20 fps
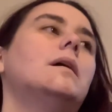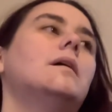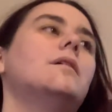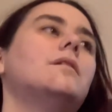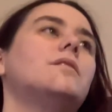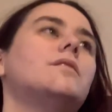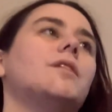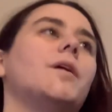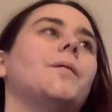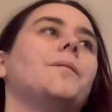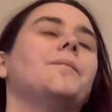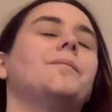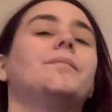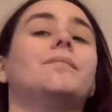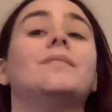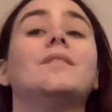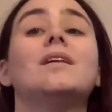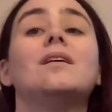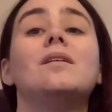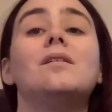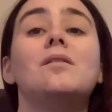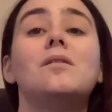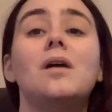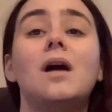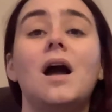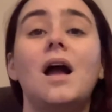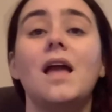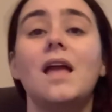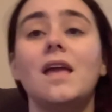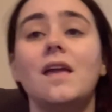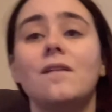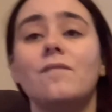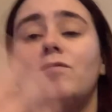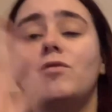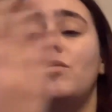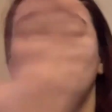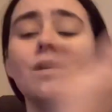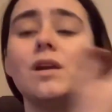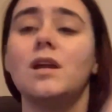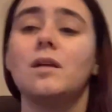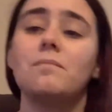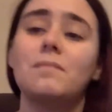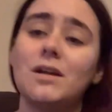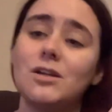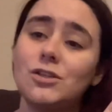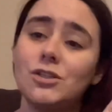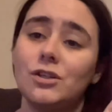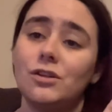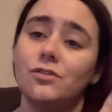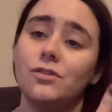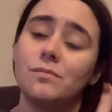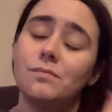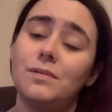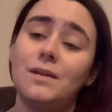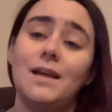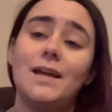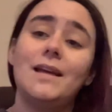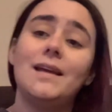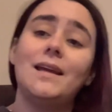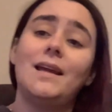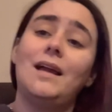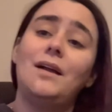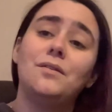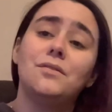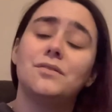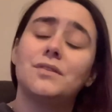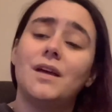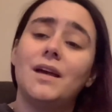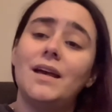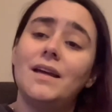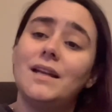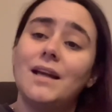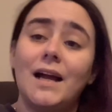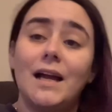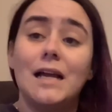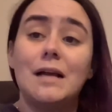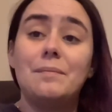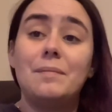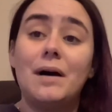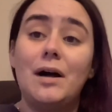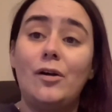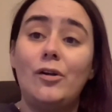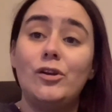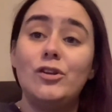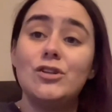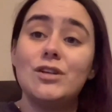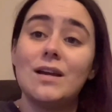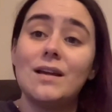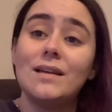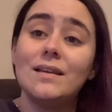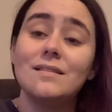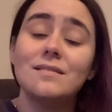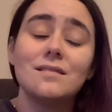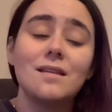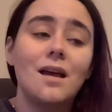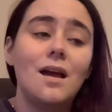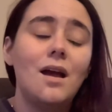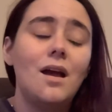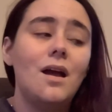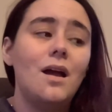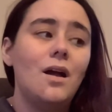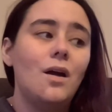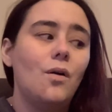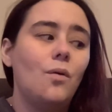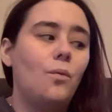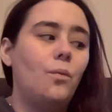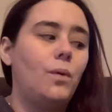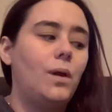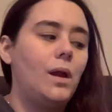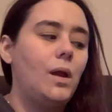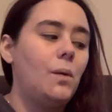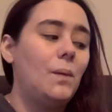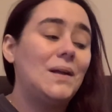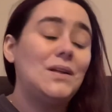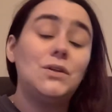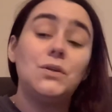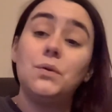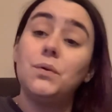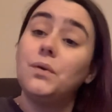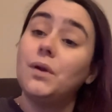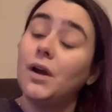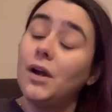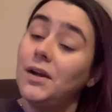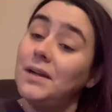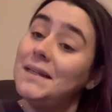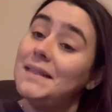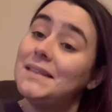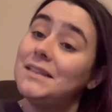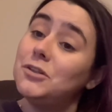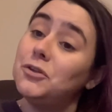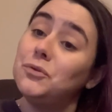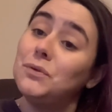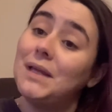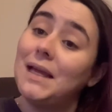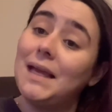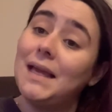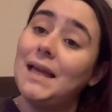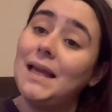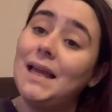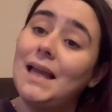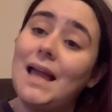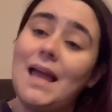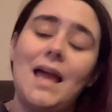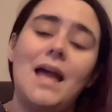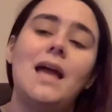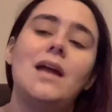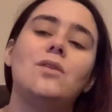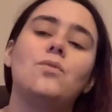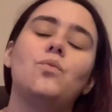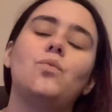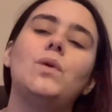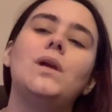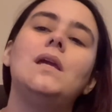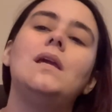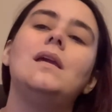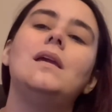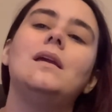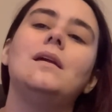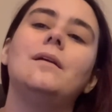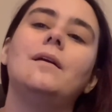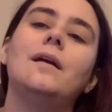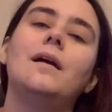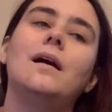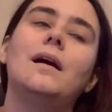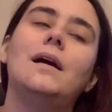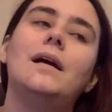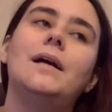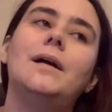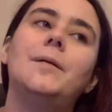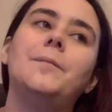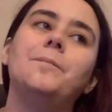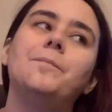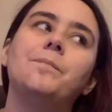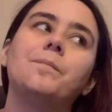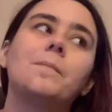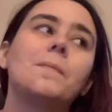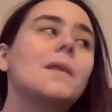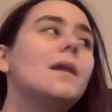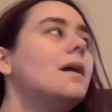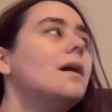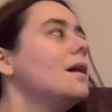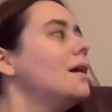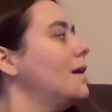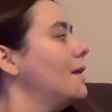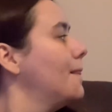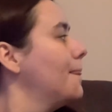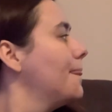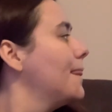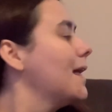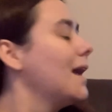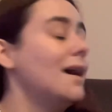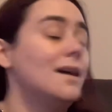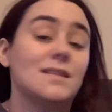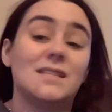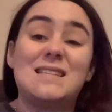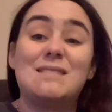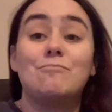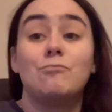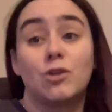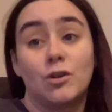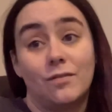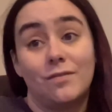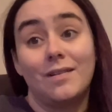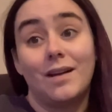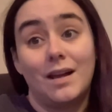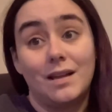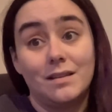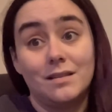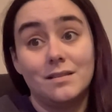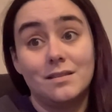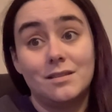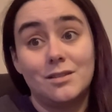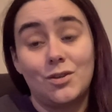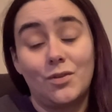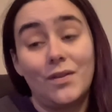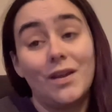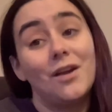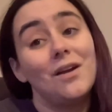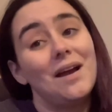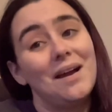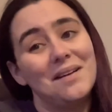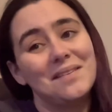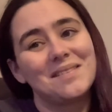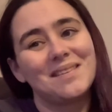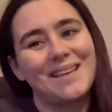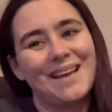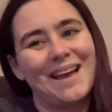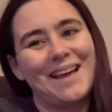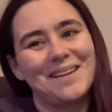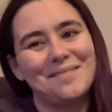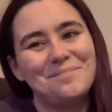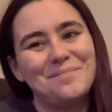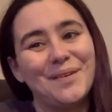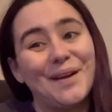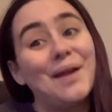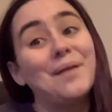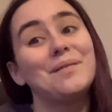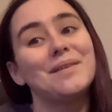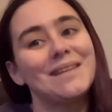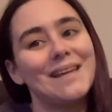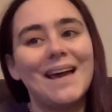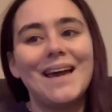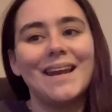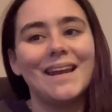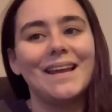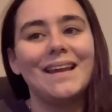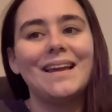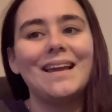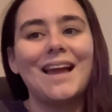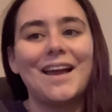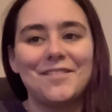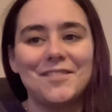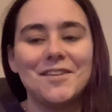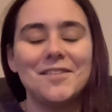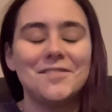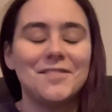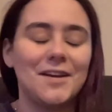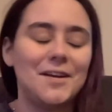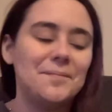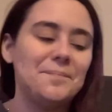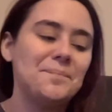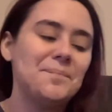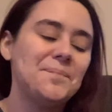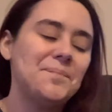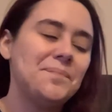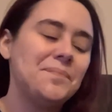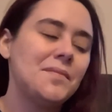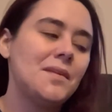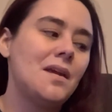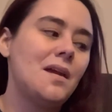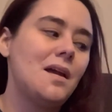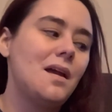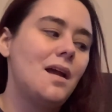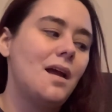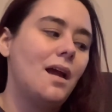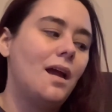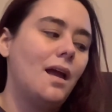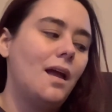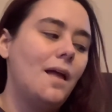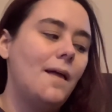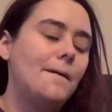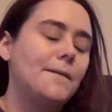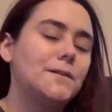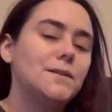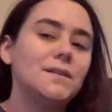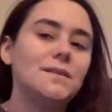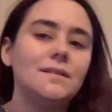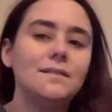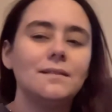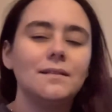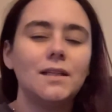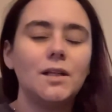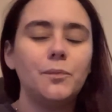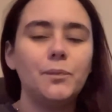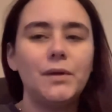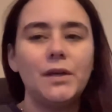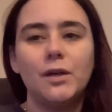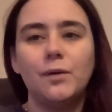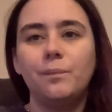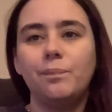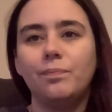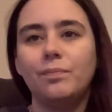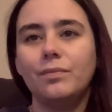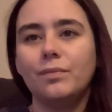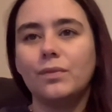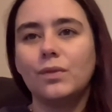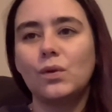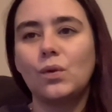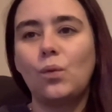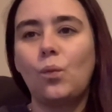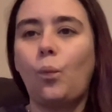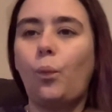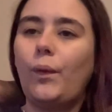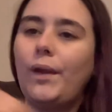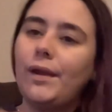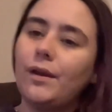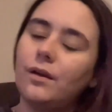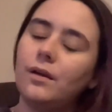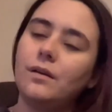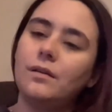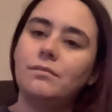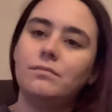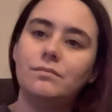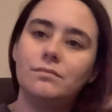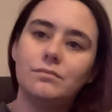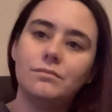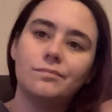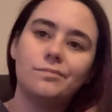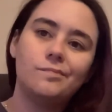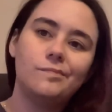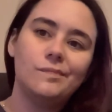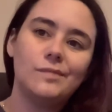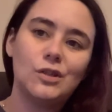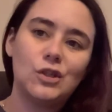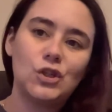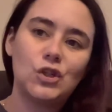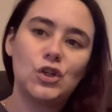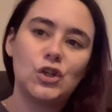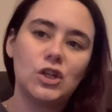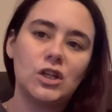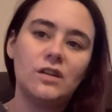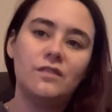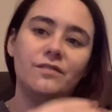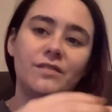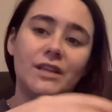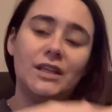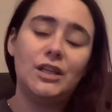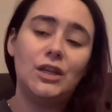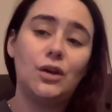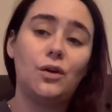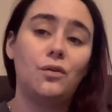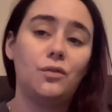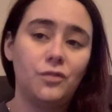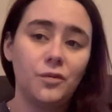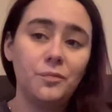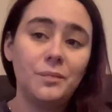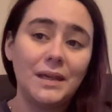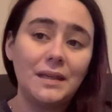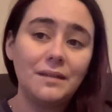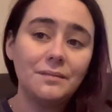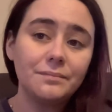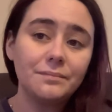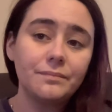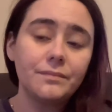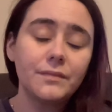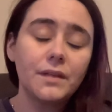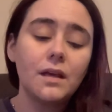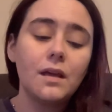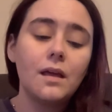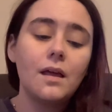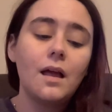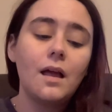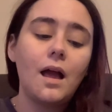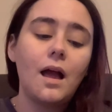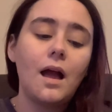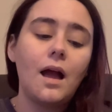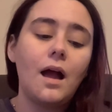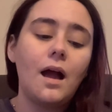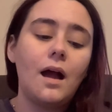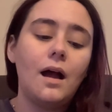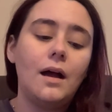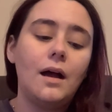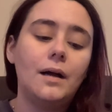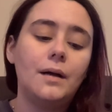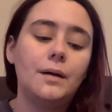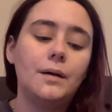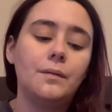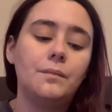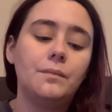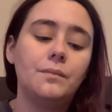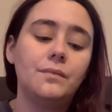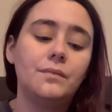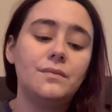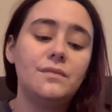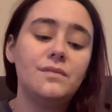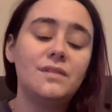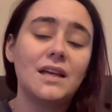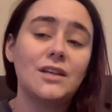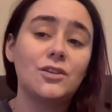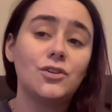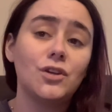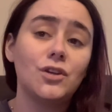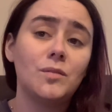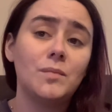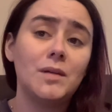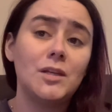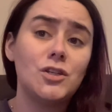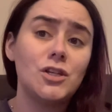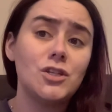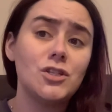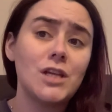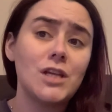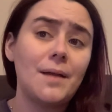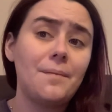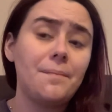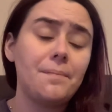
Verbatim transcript: So, if you hear my children playing outside, I apologize. We went to Target today and we, um, they got some Nerf guns. So they're outside playing with daddy, having fun. So this is gonna be a weird Earth video for me. Um, it's actually gonna be a chit chat.